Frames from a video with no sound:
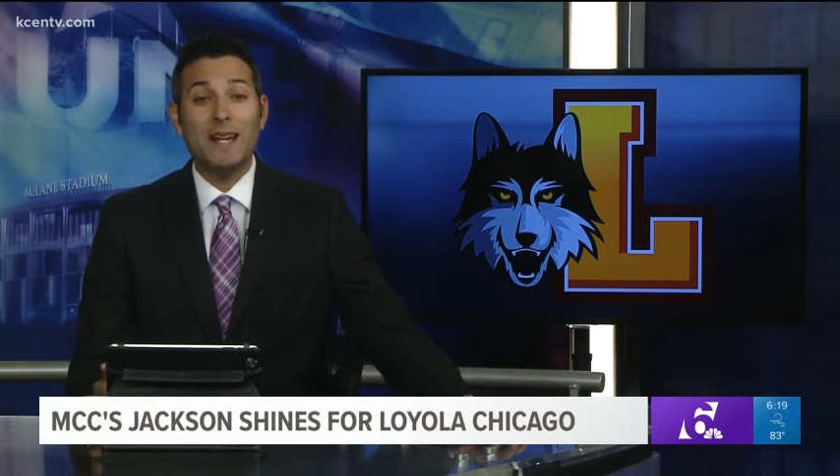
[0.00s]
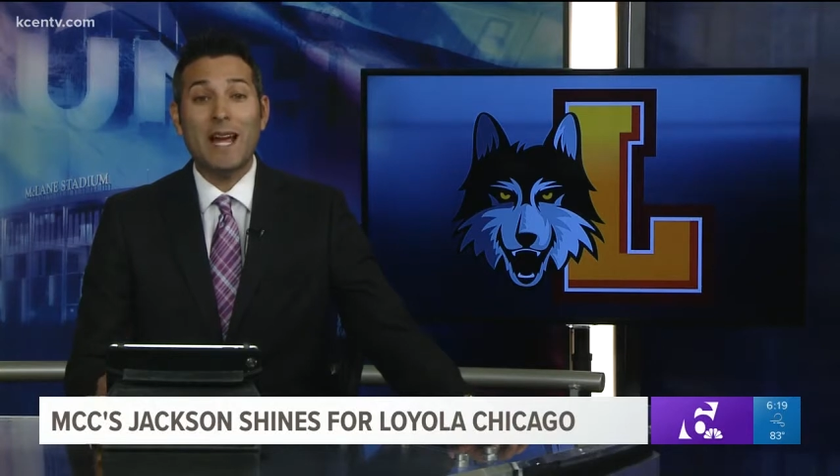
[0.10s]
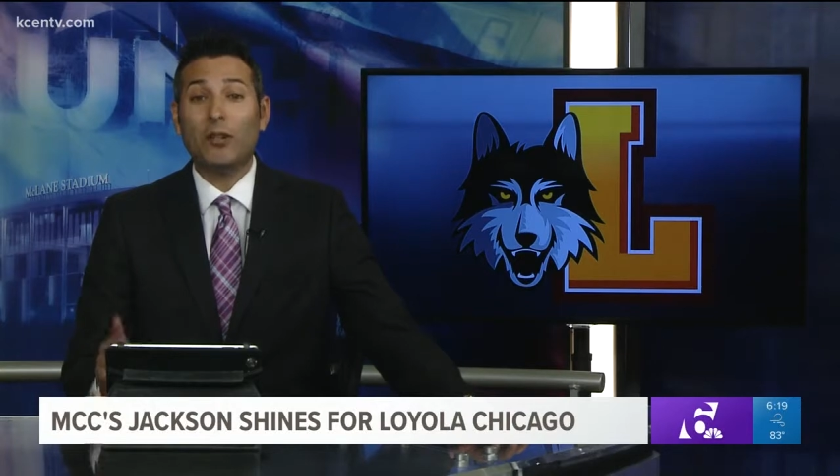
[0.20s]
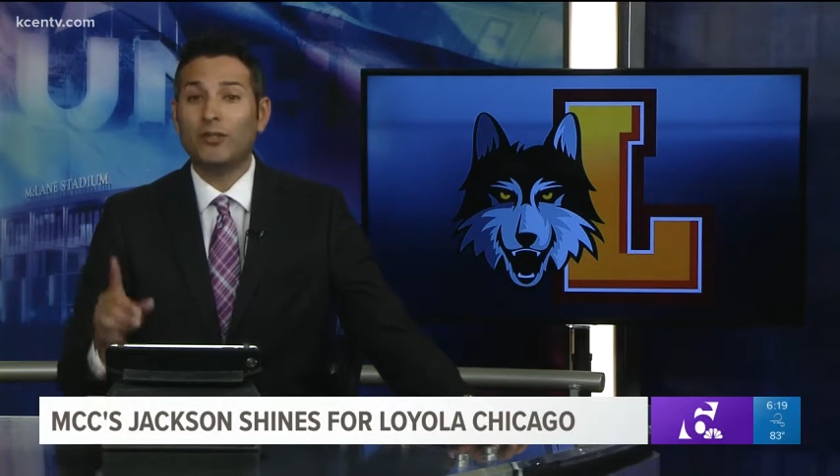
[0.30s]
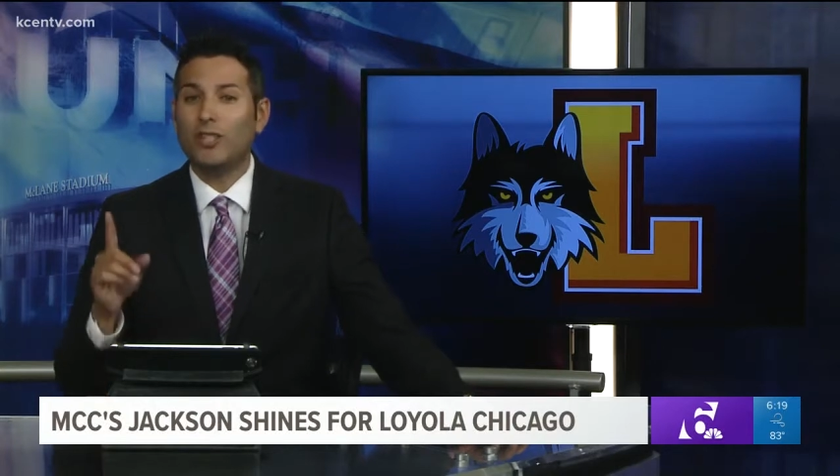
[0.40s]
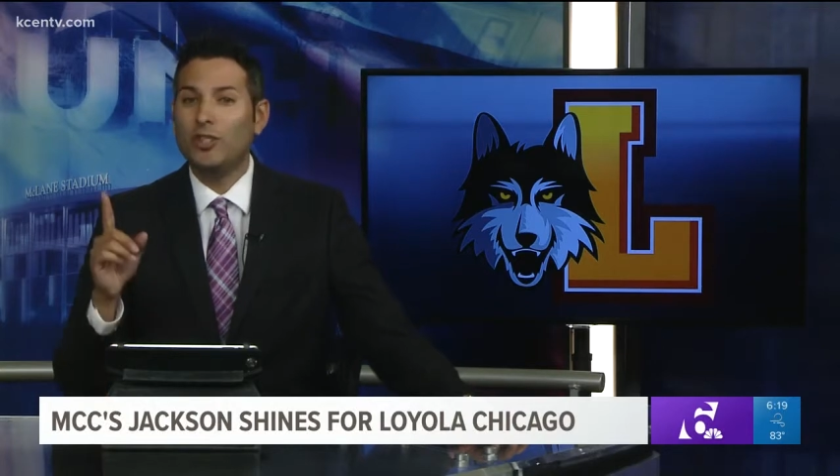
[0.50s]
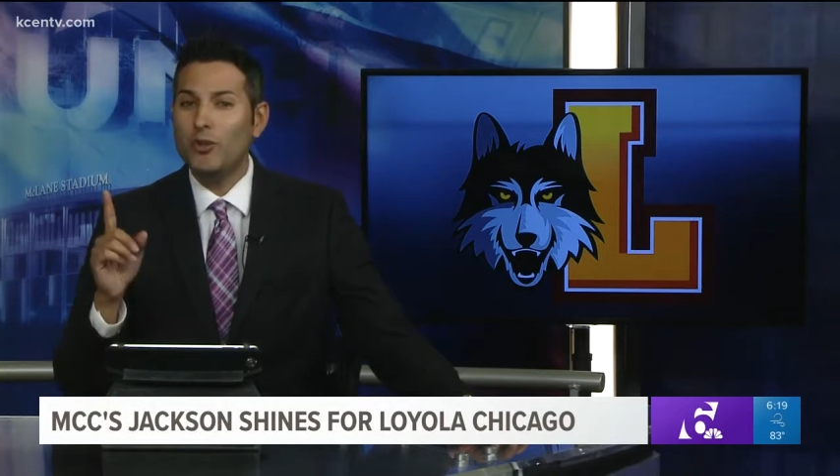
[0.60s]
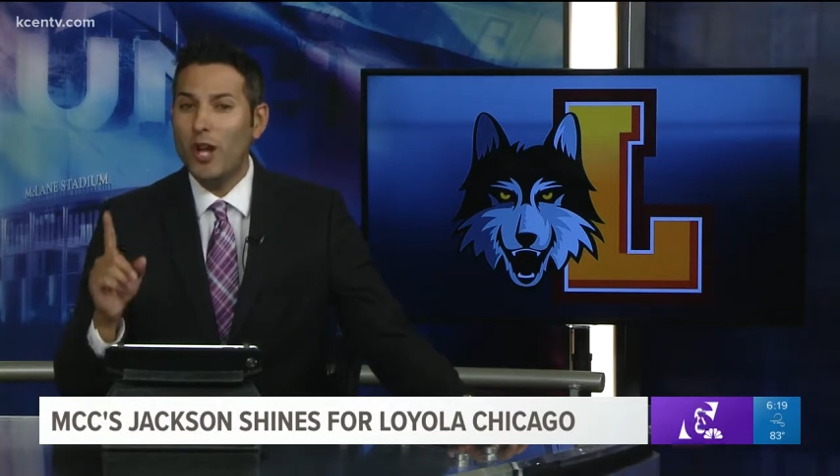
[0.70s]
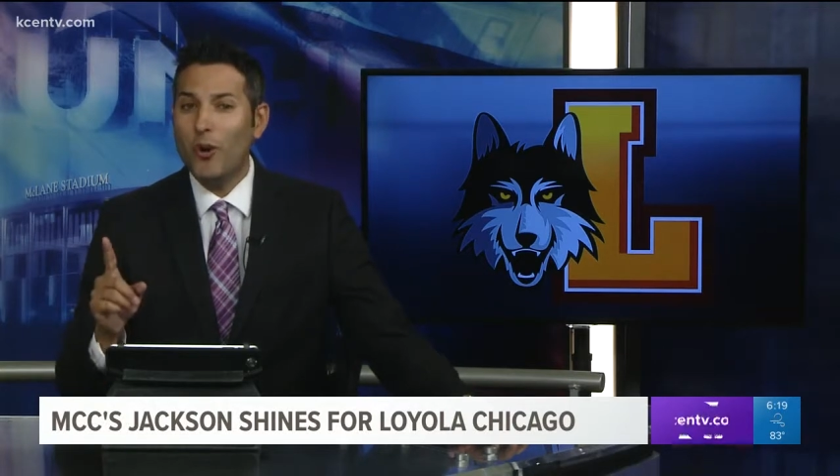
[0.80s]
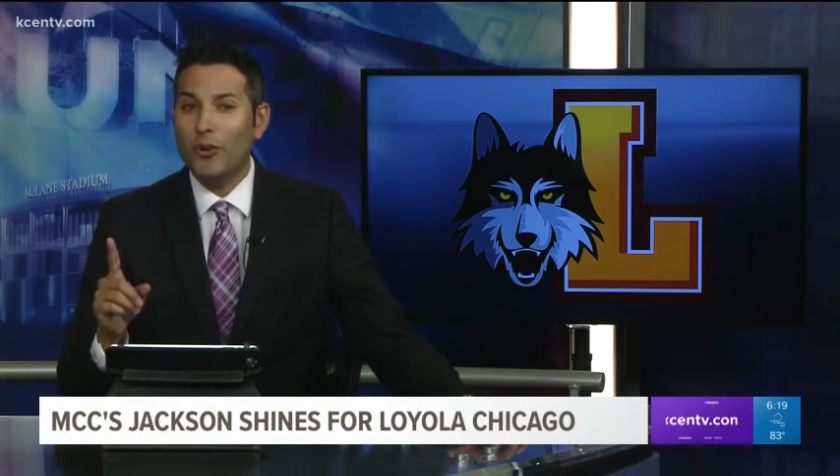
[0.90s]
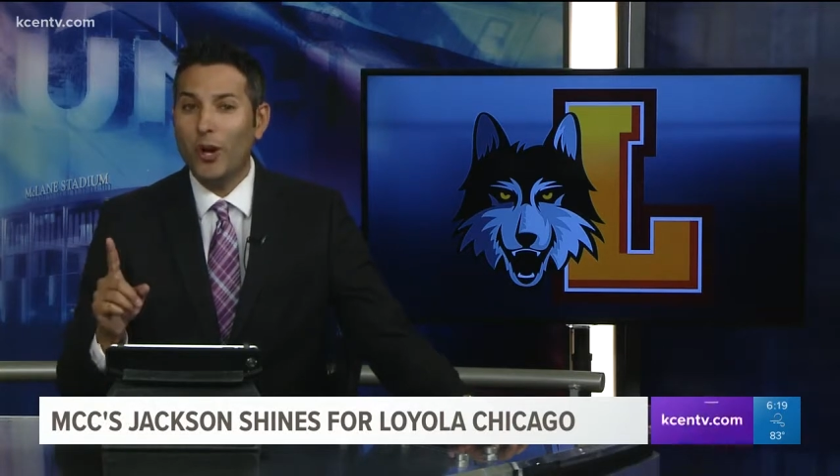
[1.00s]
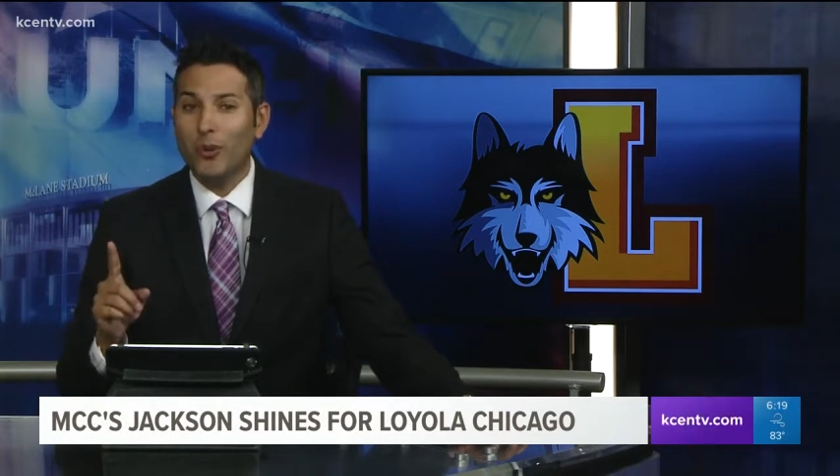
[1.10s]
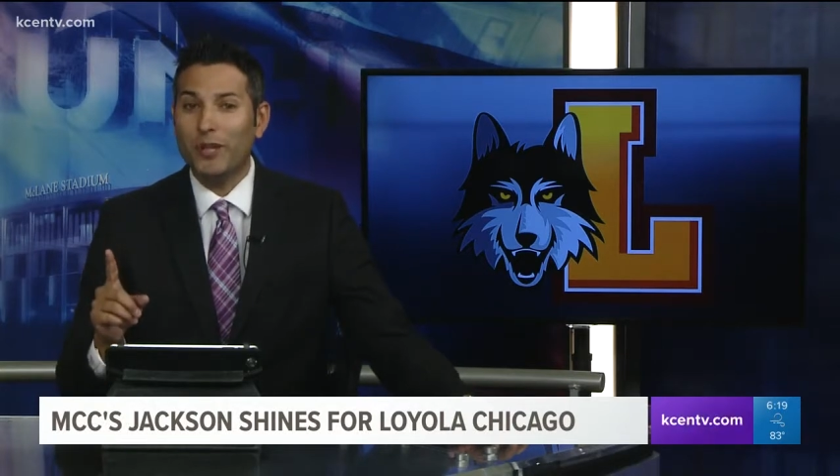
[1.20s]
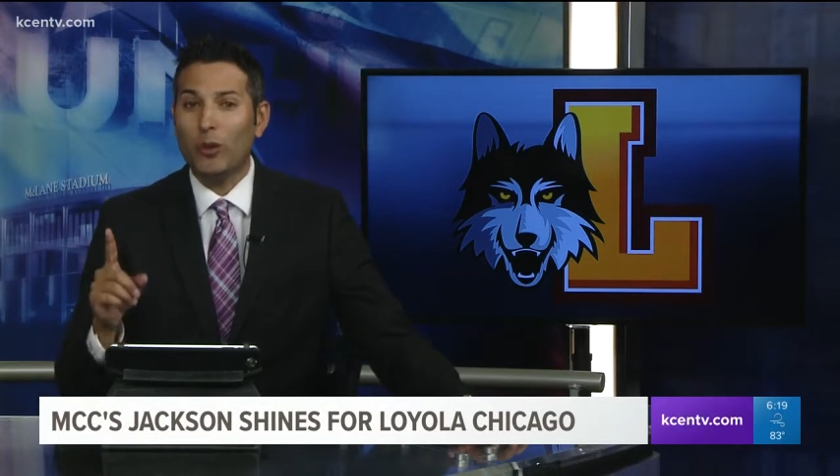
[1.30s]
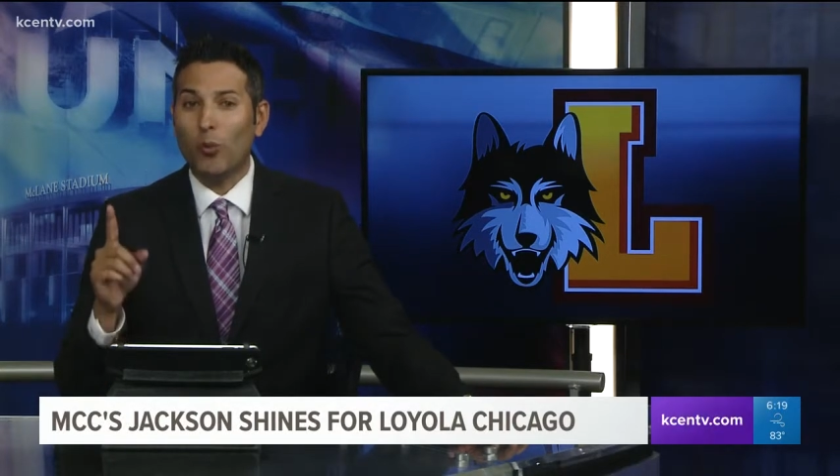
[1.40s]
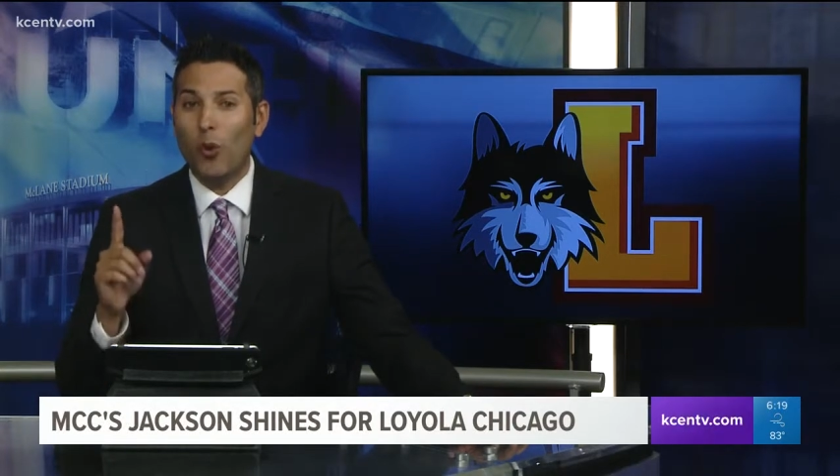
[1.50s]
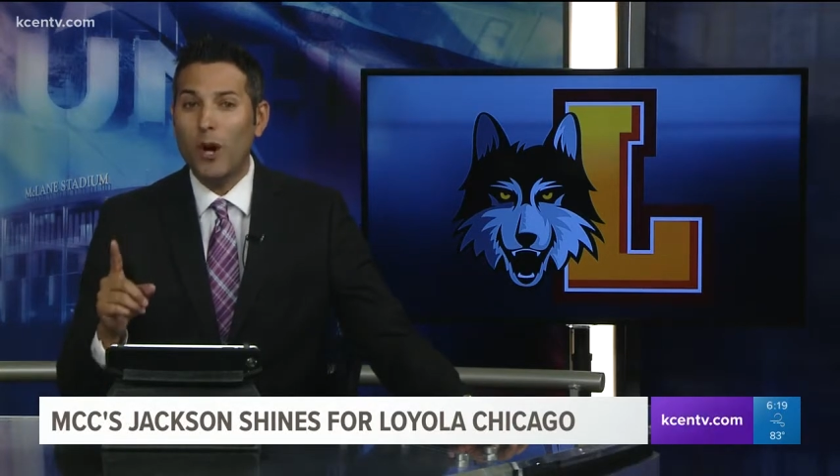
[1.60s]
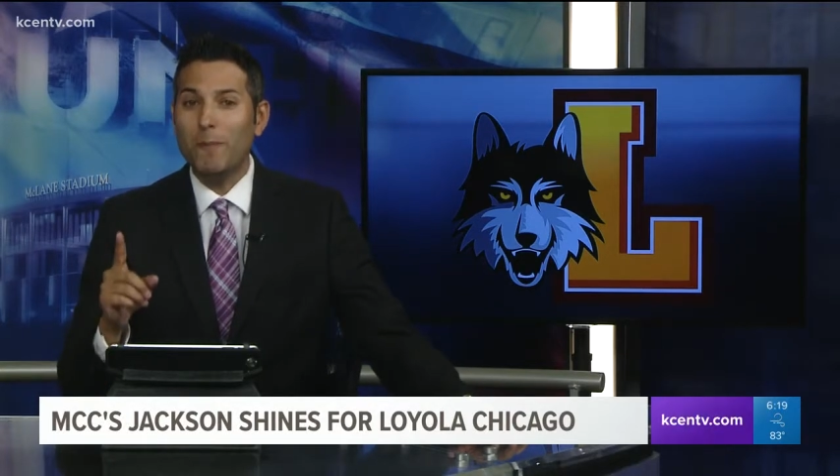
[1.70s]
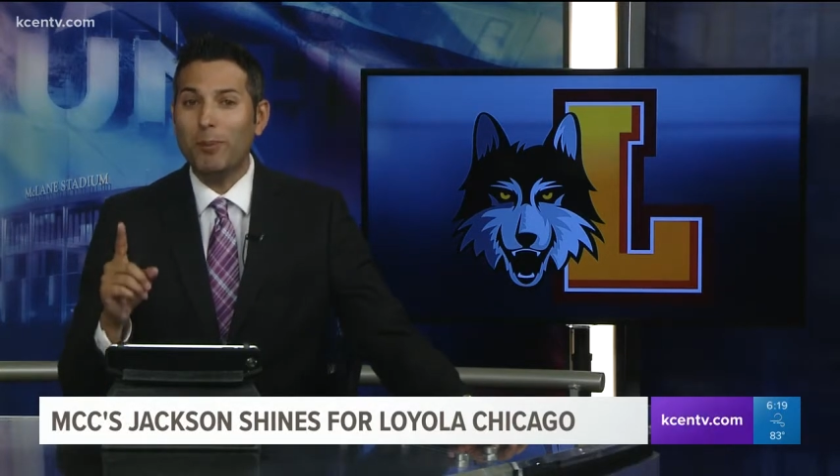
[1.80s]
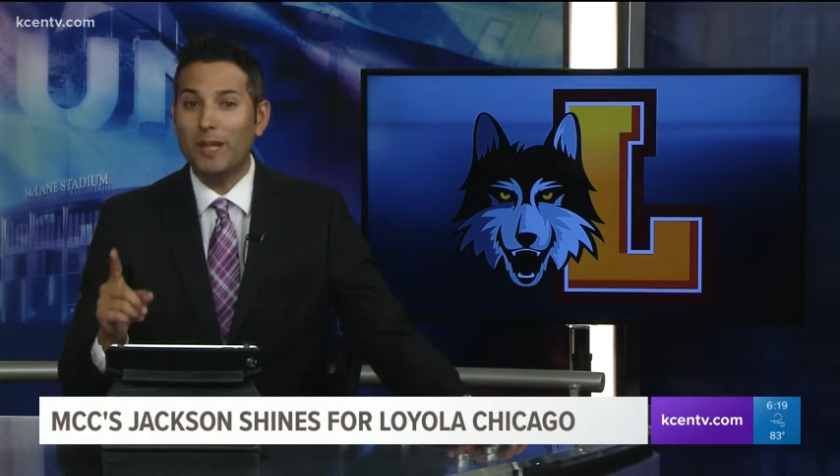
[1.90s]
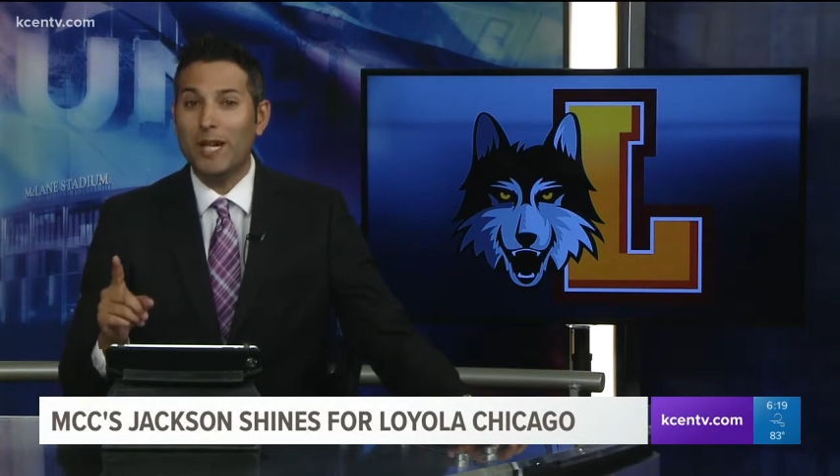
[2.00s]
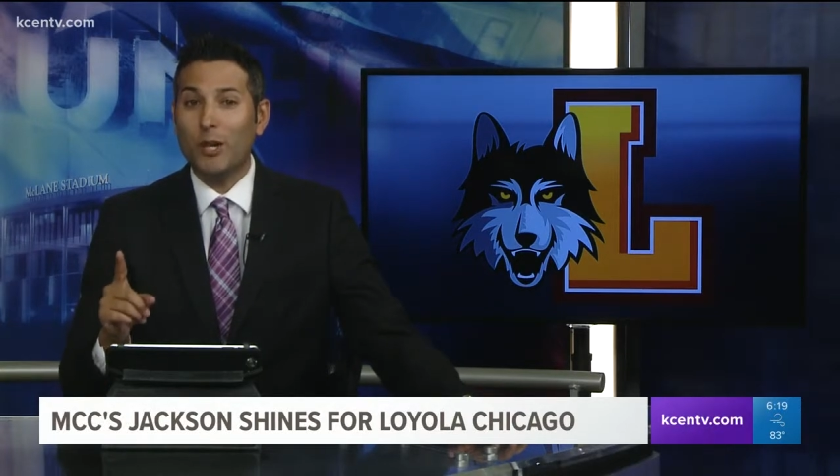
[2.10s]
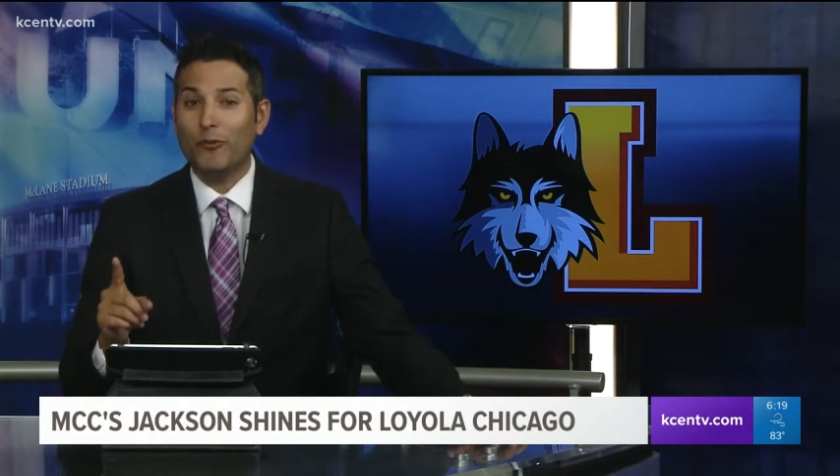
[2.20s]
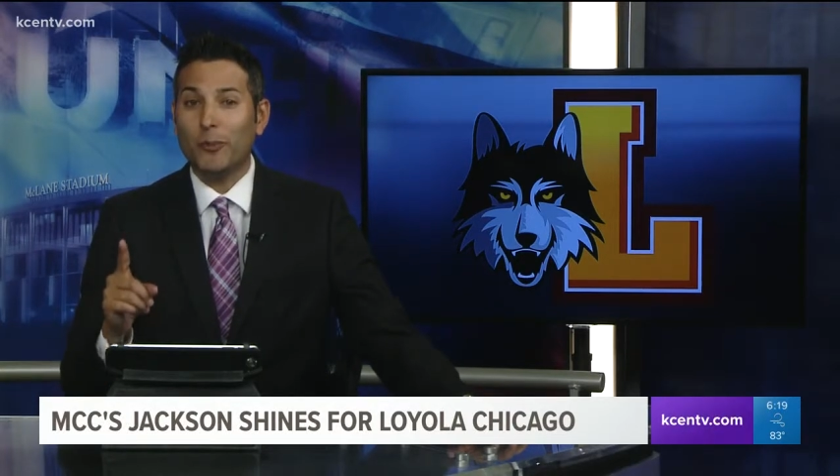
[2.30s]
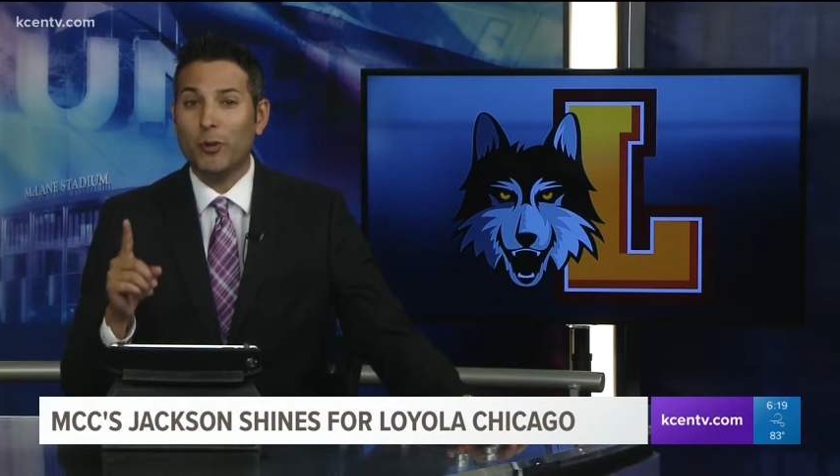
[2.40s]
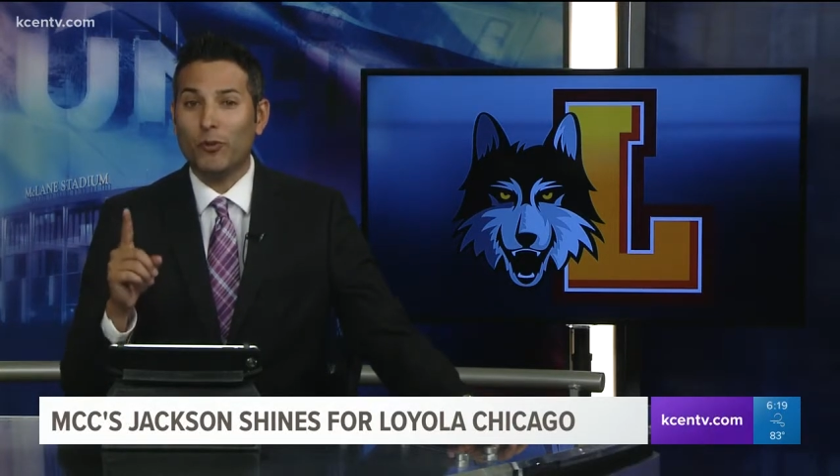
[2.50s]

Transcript: Now, did you know, though, that one player from the,